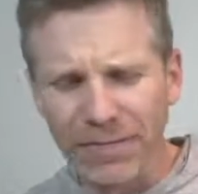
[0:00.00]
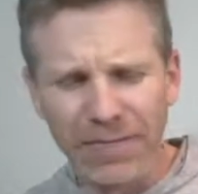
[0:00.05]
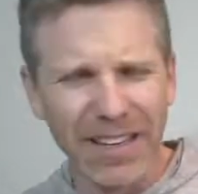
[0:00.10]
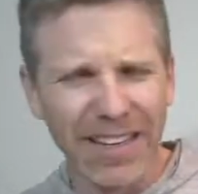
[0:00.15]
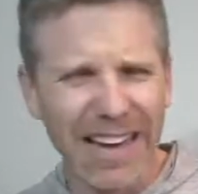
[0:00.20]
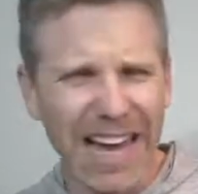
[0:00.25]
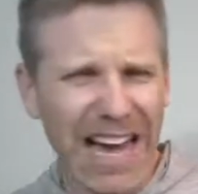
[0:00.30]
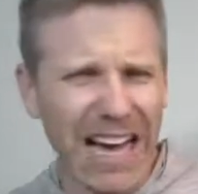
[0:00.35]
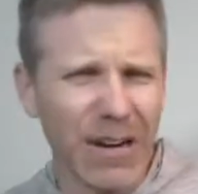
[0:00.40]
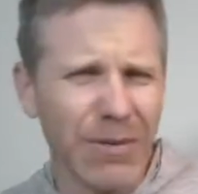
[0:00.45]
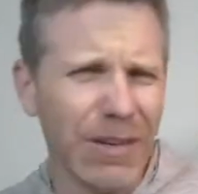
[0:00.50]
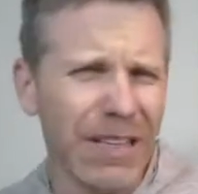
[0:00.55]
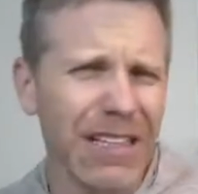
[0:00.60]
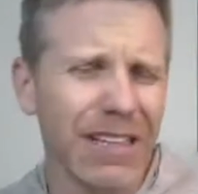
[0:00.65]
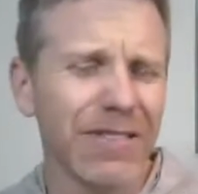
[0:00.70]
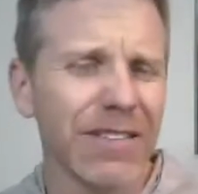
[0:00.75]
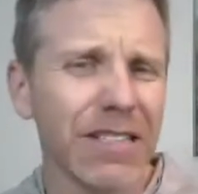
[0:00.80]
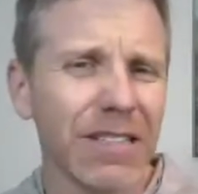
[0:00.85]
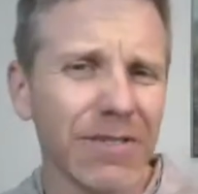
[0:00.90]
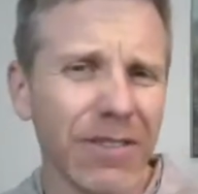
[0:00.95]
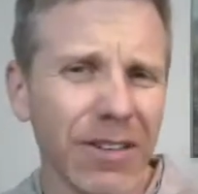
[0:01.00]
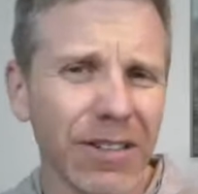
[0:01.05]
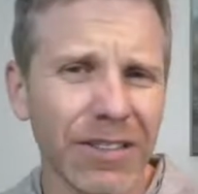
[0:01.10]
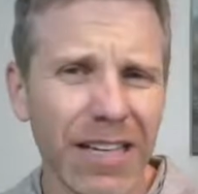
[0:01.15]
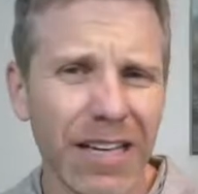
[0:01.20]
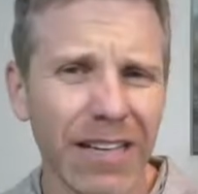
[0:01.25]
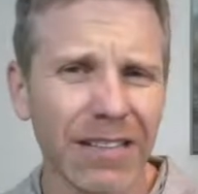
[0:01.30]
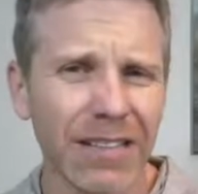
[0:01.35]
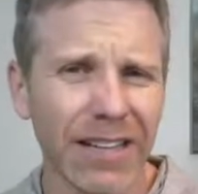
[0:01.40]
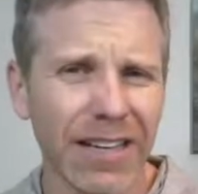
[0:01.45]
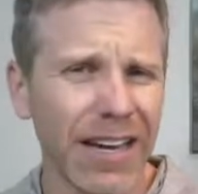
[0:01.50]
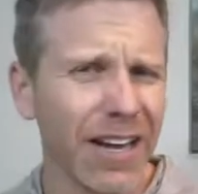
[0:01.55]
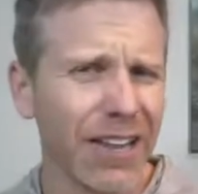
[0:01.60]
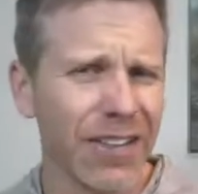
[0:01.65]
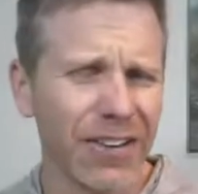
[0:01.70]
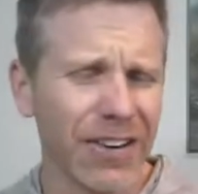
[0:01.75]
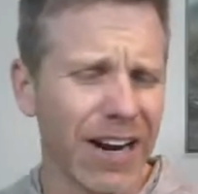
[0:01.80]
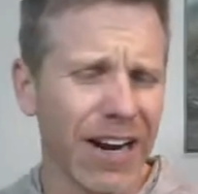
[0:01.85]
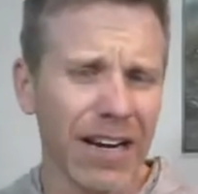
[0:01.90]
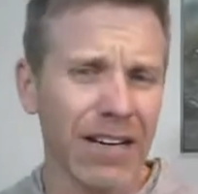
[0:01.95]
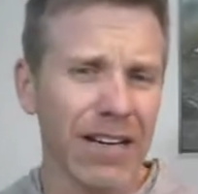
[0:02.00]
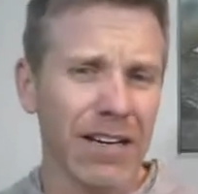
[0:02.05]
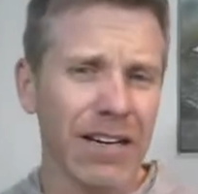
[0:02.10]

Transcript: Like, how do we live this verse out together?